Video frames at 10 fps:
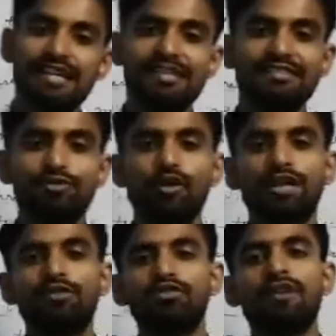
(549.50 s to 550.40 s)
is
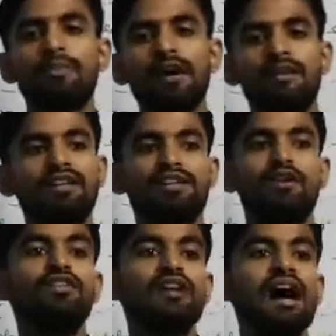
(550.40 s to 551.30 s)
going to the party,
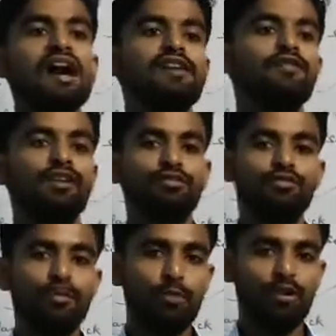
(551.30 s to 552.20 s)
not are going
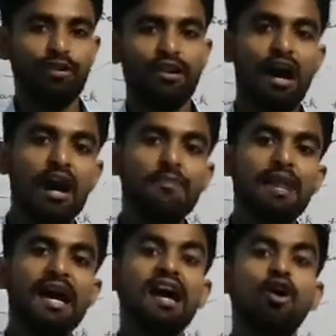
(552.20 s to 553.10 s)
to the party.
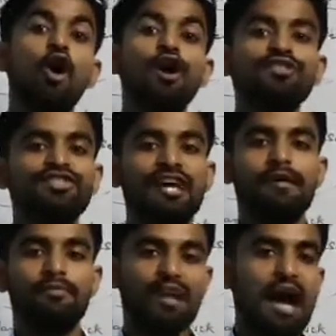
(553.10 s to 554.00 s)
Ram or
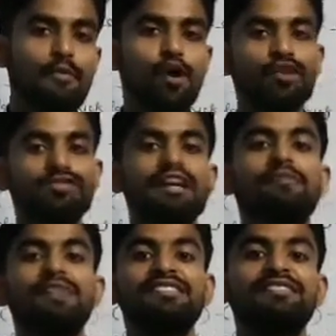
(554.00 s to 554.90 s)
Shyam. Ram or
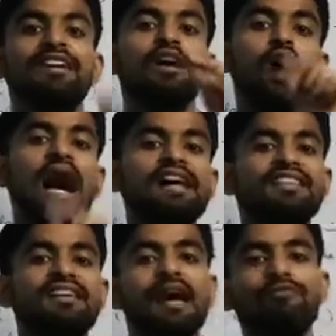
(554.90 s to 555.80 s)
Shyam means
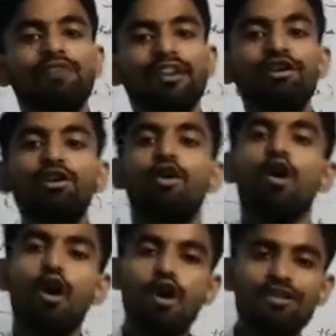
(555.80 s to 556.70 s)
either Ram will
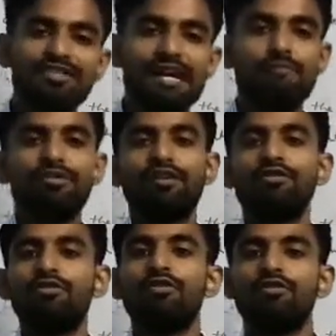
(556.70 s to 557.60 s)
go or Shyam will
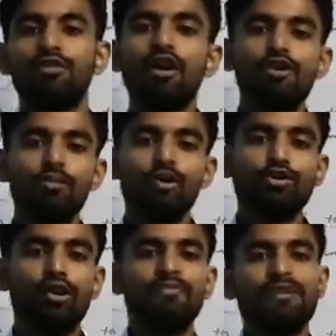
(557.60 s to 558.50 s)
go, not
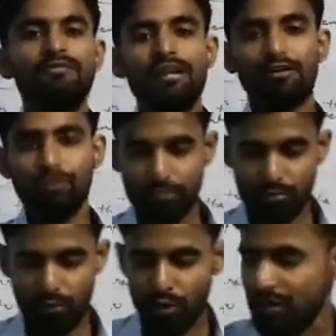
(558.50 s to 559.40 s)
both of them will
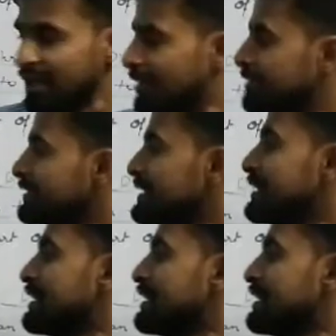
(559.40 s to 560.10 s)
go. Okay.